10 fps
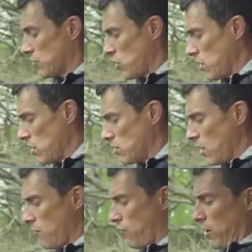so that you
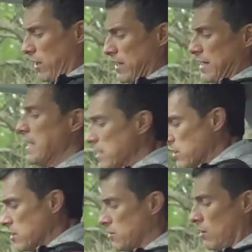don't feel like your knees
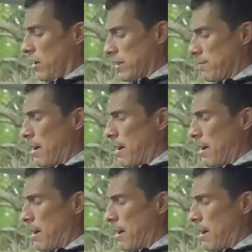are too high in the